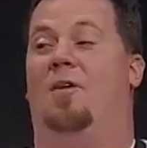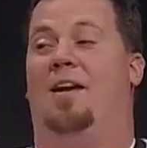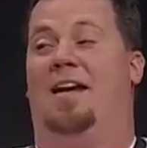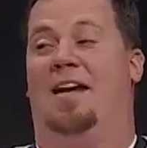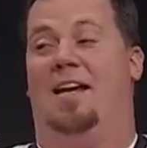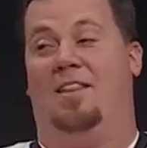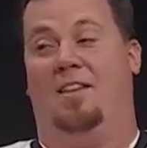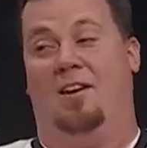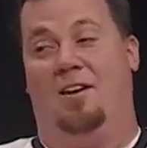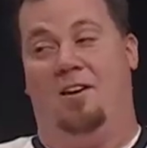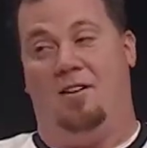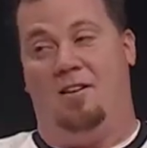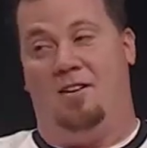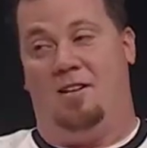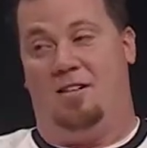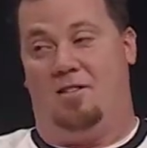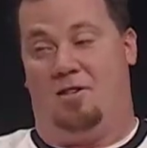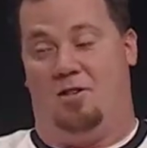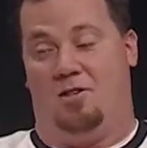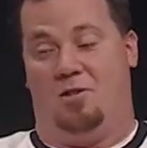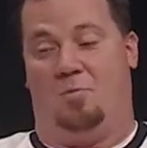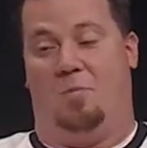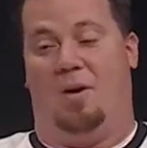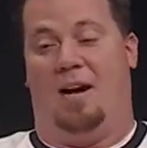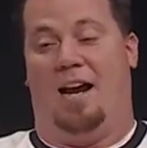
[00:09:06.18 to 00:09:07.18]
either. He
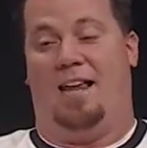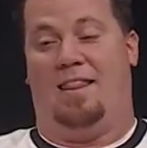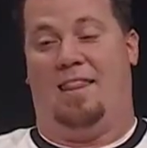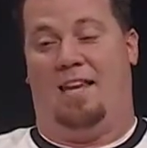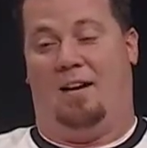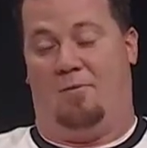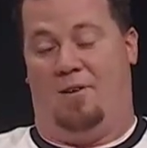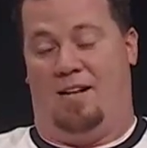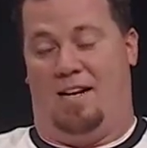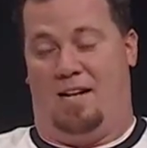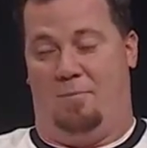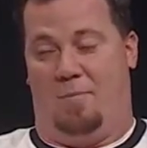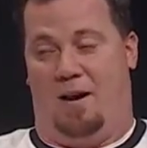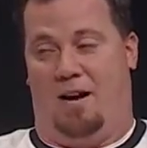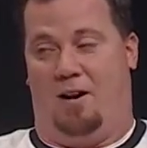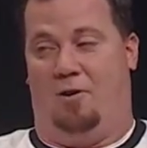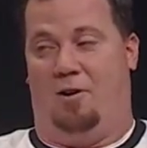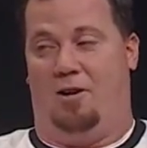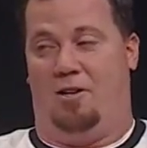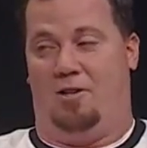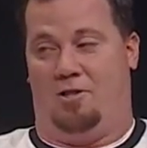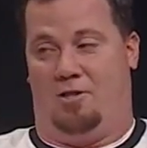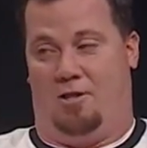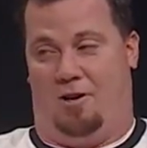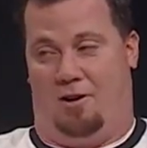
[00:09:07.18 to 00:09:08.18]
says, but I think we need better
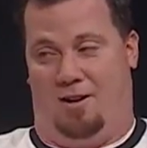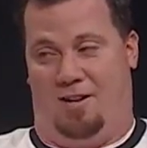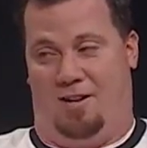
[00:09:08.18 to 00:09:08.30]
insurance.